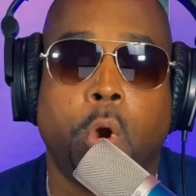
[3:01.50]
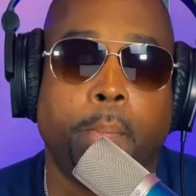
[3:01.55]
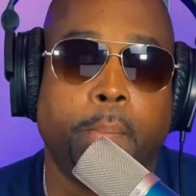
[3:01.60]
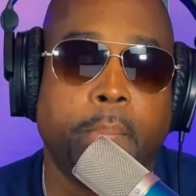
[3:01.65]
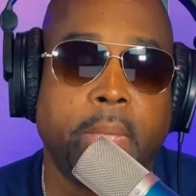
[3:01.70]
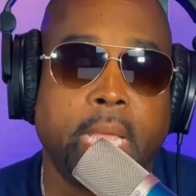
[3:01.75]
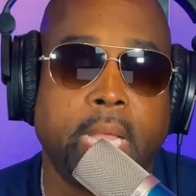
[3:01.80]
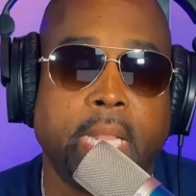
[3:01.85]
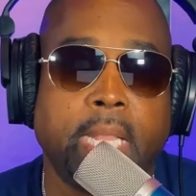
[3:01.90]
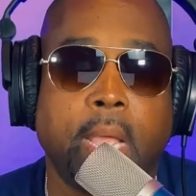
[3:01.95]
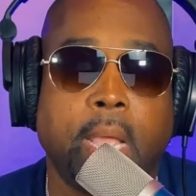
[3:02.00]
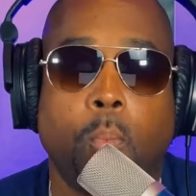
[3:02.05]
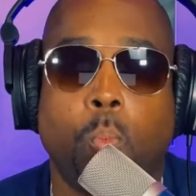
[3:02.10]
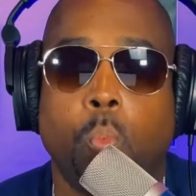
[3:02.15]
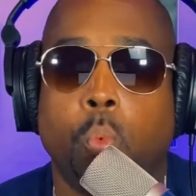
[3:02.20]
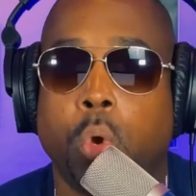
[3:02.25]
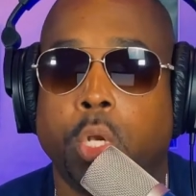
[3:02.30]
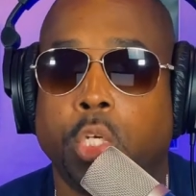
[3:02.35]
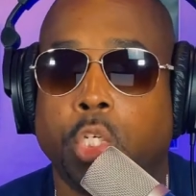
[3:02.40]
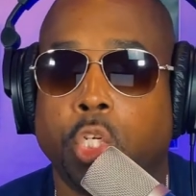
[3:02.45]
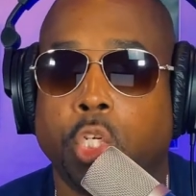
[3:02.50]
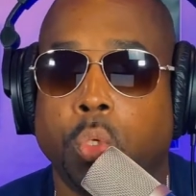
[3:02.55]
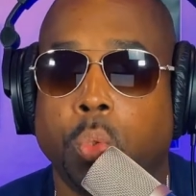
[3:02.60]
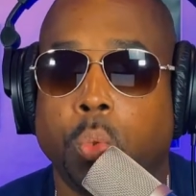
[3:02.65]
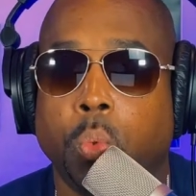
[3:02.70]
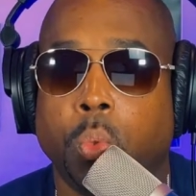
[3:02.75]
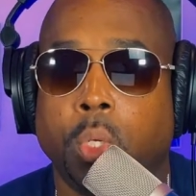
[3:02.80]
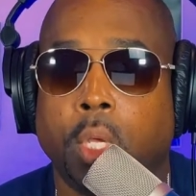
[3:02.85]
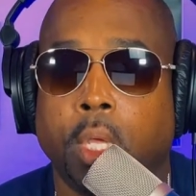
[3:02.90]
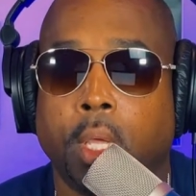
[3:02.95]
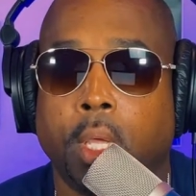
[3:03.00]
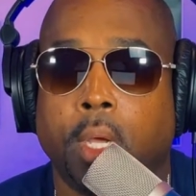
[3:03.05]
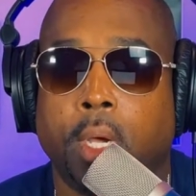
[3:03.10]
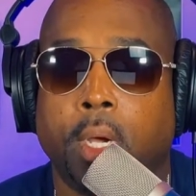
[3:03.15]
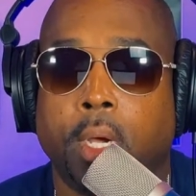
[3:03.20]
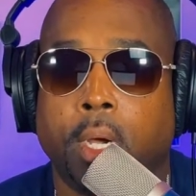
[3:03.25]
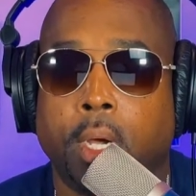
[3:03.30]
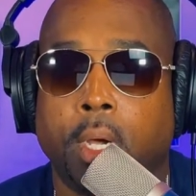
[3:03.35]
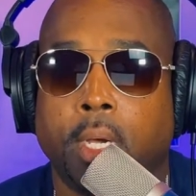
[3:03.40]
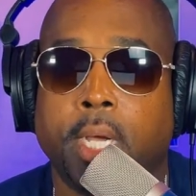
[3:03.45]
men that want to
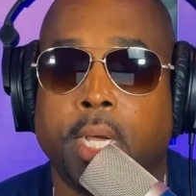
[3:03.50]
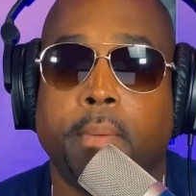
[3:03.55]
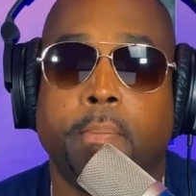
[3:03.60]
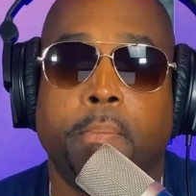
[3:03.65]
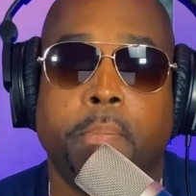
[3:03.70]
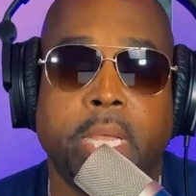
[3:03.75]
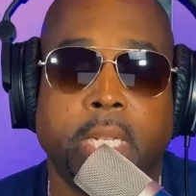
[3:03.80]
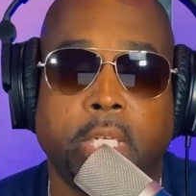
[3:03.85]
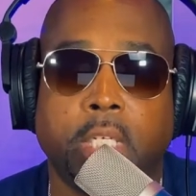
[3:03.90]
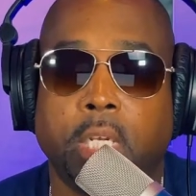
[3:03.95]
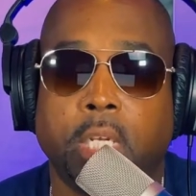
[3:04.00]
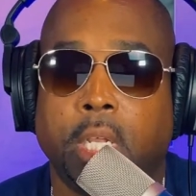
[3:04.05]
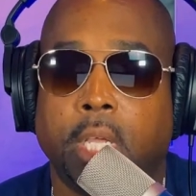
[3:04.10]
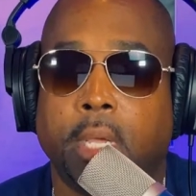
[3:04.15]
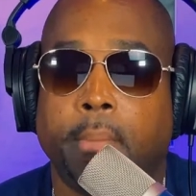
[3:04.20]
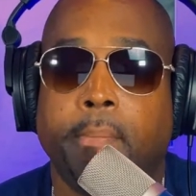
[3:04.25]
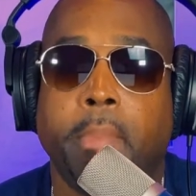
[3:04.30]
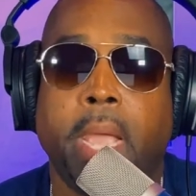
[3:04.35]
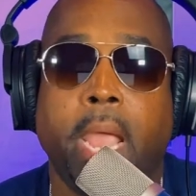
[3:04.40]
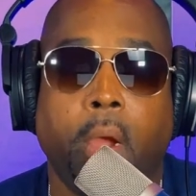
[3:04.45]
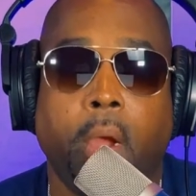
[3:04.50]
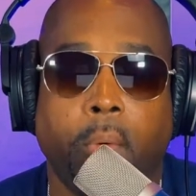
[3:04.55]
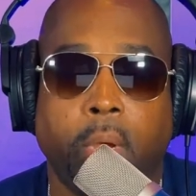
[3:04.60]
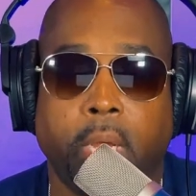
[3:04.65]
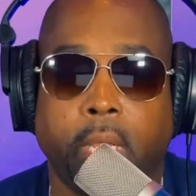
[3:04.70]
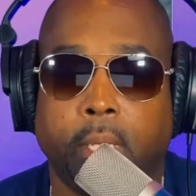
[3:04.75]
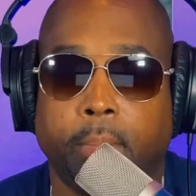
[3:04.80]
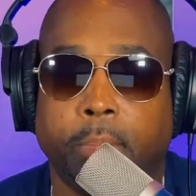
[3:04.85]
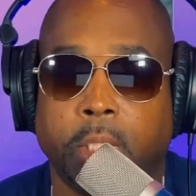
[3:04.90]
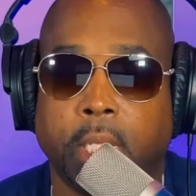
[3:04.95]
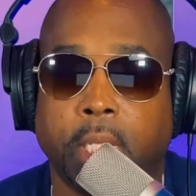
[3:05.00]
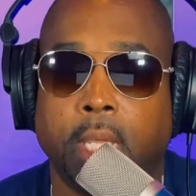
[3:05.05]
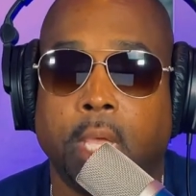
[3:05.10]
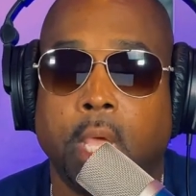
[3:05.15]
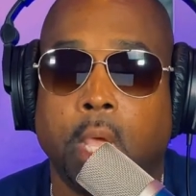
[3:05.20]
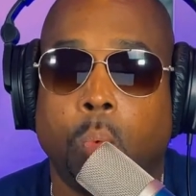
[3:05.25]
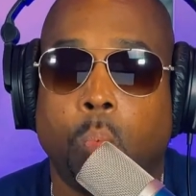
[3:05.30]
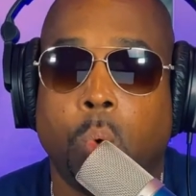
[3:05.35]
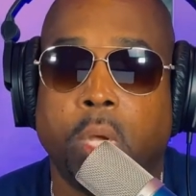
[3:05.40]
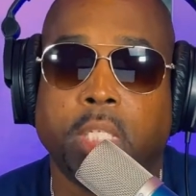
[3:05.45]
commit to them, marry them. See,
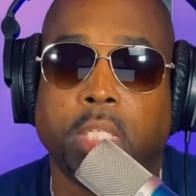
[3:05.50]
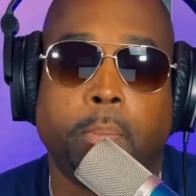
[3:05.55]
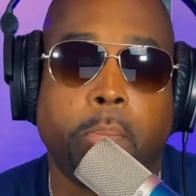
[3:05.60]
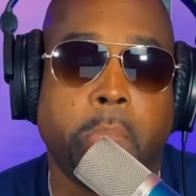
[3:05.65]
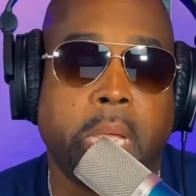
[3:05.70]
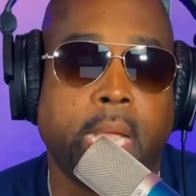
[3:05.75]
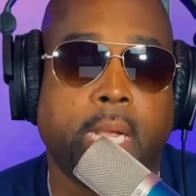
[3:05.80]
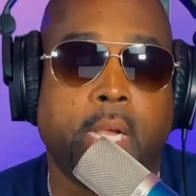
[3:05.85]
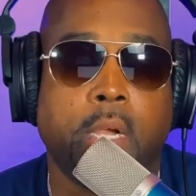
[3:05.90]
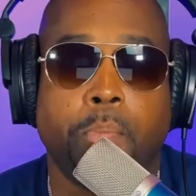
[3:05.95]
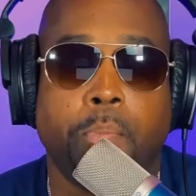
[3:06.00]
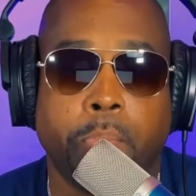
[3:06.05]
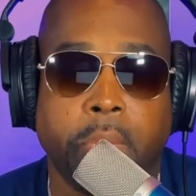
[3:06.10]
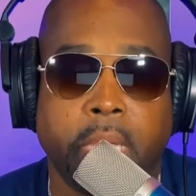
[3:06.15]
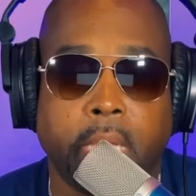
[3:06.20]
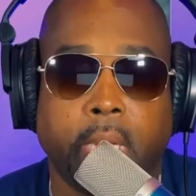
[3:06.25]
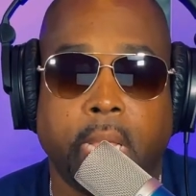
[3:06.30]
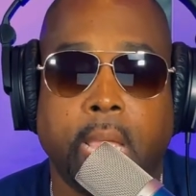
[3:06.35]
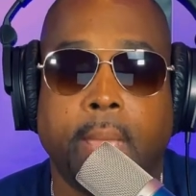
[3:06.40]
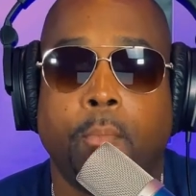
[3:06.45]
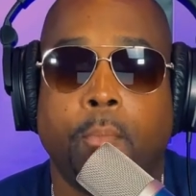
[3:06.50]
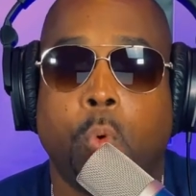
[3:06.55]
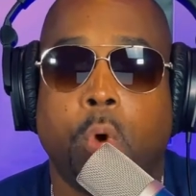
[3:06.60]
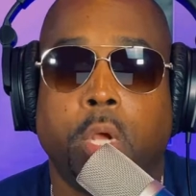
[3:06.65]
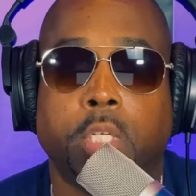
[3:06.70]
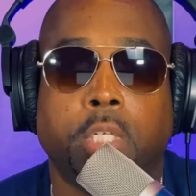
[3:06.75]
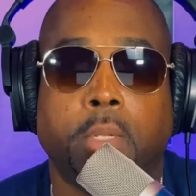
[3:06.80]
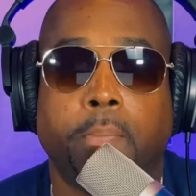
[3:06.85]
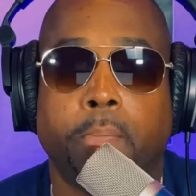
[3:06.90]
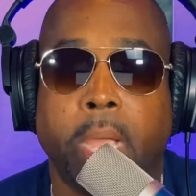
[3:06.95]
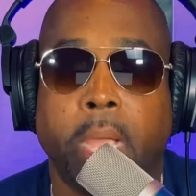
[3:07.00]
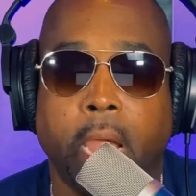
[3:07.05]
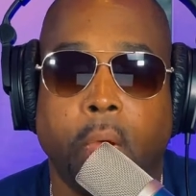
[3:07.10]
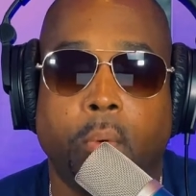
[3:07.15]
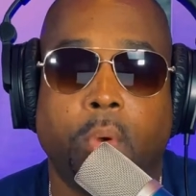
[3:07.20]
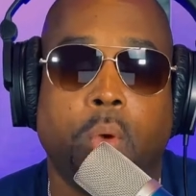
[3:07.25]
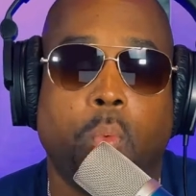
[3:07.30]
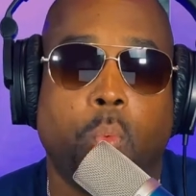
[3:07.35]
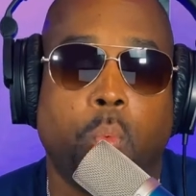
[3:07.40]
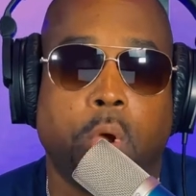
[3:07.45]
once a man commit and wants to
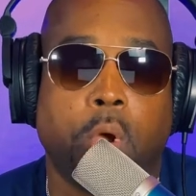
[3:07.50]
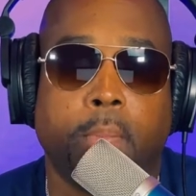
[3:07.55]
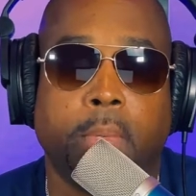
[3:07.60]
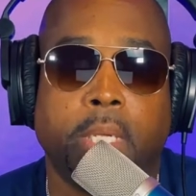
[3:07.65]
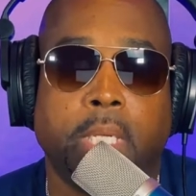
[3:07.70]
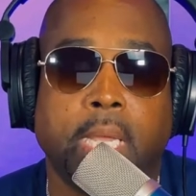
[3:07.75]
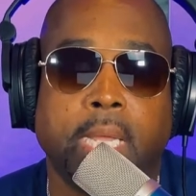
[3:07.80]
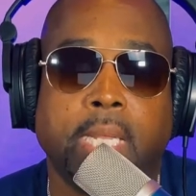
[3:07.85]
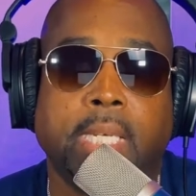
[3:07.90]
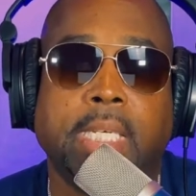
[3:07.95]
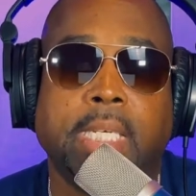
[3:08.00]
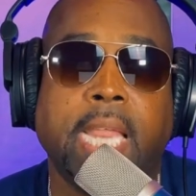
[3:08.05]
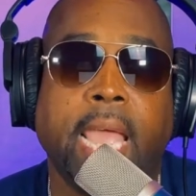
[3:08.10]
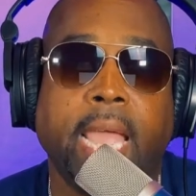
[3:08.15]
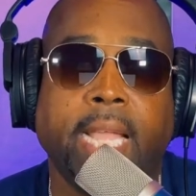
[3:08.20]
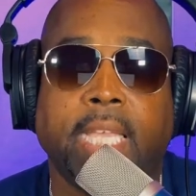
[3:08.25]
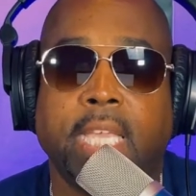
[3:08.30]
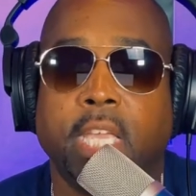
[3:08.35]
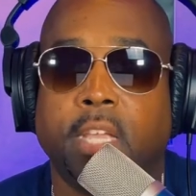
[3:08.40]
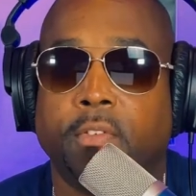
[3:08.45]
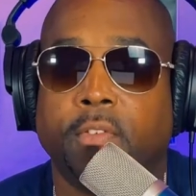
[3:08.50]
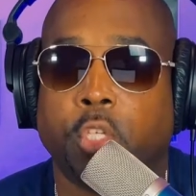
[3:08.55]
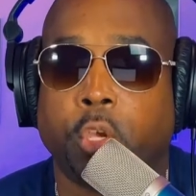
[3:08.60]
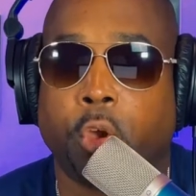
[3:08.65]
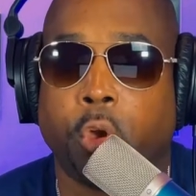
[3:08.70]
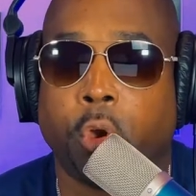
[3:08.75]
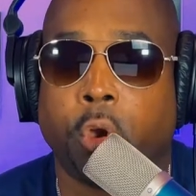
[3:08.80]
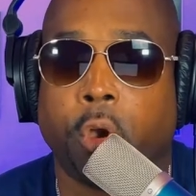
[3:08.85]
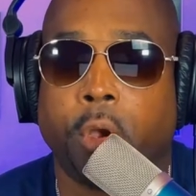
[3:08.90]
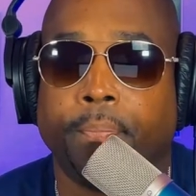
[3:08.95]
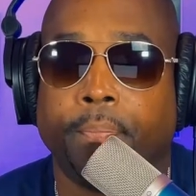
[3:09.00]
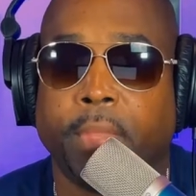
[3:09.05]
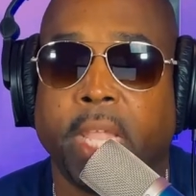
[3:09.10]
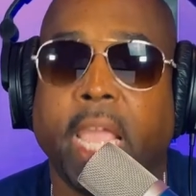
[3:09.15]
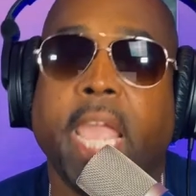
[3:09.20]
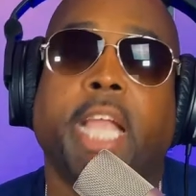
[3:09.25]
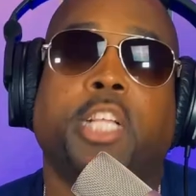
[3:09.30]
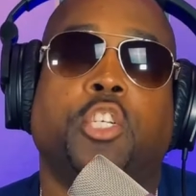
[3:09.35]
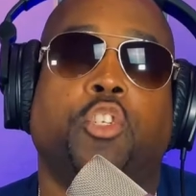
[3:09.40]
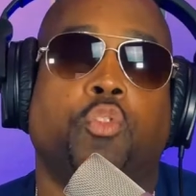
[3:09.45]
marry a woman, that gives her
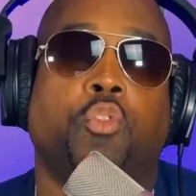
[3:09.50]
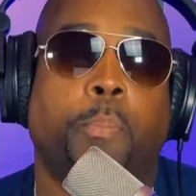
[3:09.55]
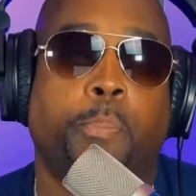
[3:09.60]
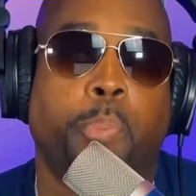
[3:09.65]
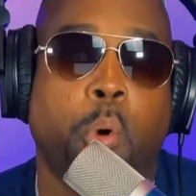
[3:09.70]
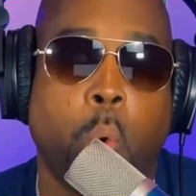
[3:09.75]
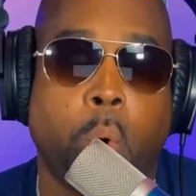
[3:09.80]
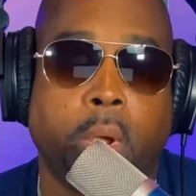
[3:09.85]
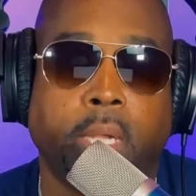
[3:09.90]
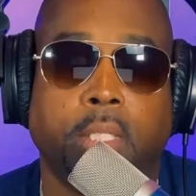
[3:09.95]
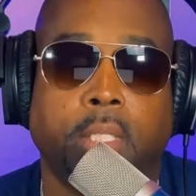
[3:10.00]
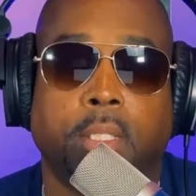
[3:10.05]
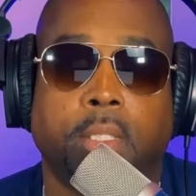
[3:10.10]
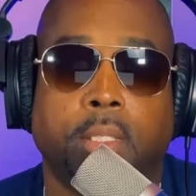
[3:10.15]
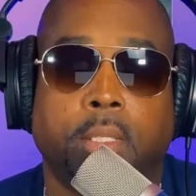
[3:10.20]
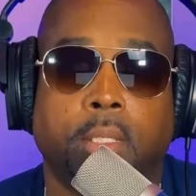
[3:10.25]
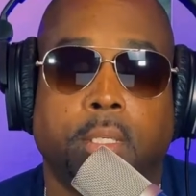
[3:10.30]
extra points.